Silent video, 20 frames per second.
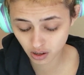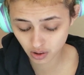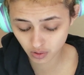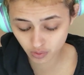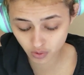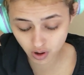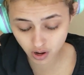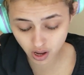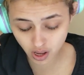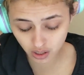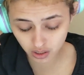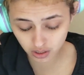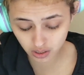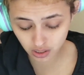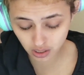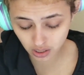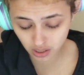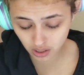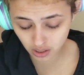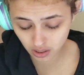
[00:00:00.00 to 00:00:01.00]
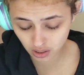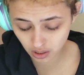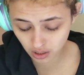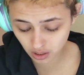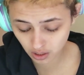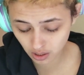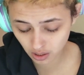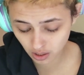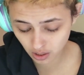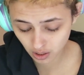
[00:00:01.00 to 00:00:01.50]
of reality
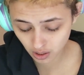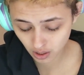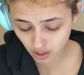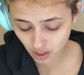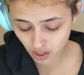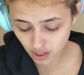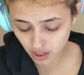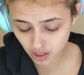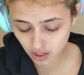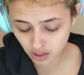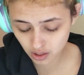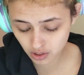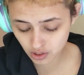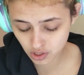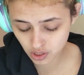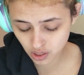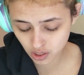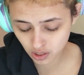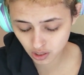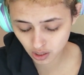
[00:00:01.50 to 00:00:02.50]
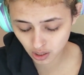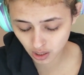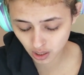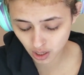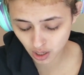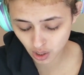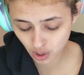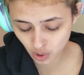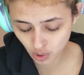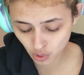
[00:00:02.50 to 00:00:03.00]
and
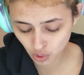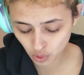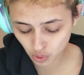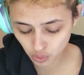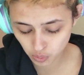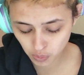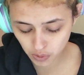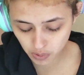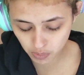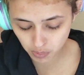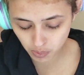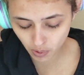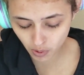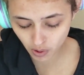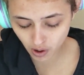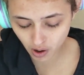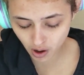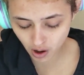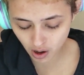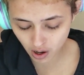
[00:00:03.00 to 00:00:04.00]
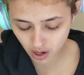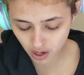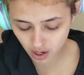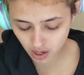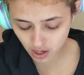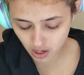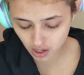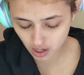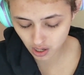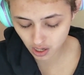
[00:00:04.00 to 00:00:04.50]
understanding who people
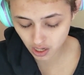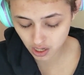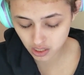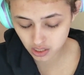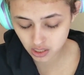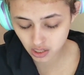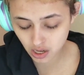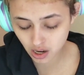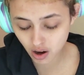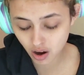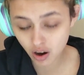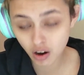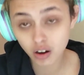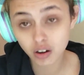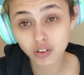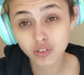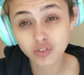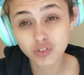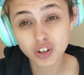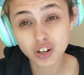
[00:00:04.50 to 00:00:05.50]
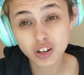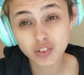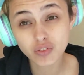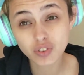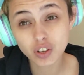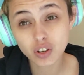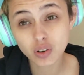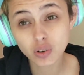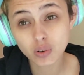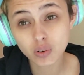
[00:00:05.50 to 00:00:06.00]
are as they are in front of
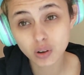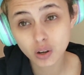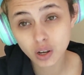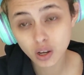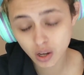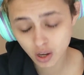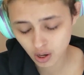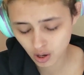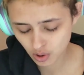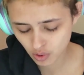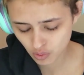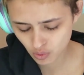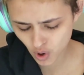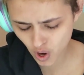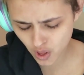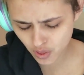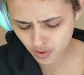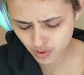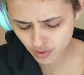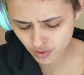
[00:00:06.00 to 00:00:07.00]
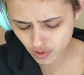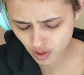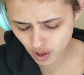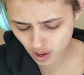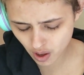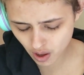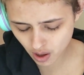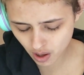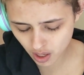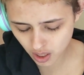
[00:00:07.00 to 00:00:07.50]
you, rather
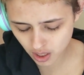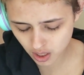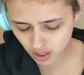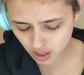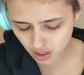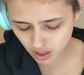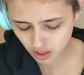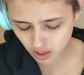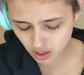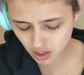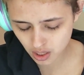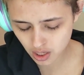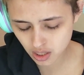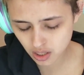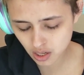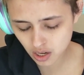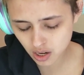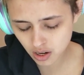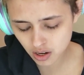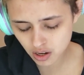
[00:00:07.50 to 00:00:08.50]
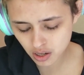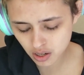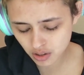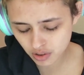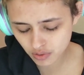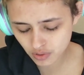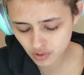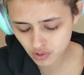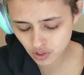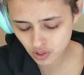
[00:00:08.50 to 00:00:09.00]
than the
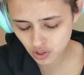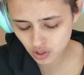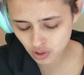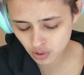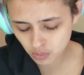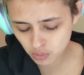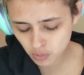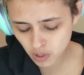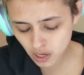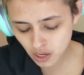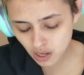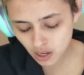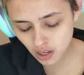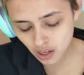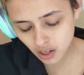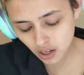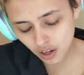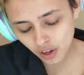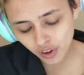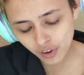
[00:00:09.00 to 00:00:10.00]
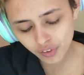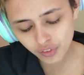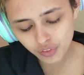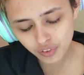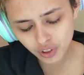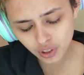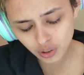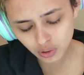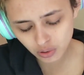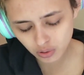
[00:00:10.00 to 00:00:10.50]
narratives that you may
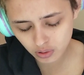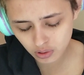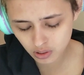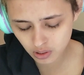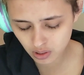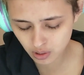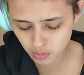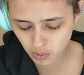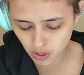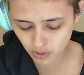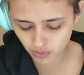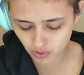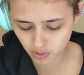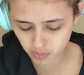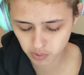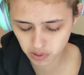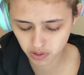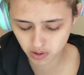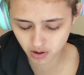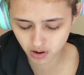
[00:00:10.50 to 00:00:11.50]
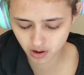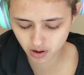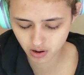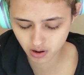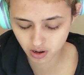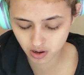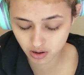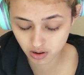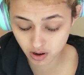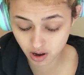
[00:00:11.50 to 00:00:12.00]
have concluded about them
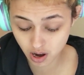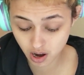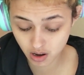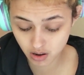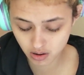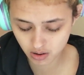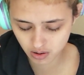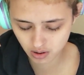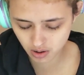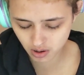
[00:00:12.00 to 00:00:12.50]
in your head.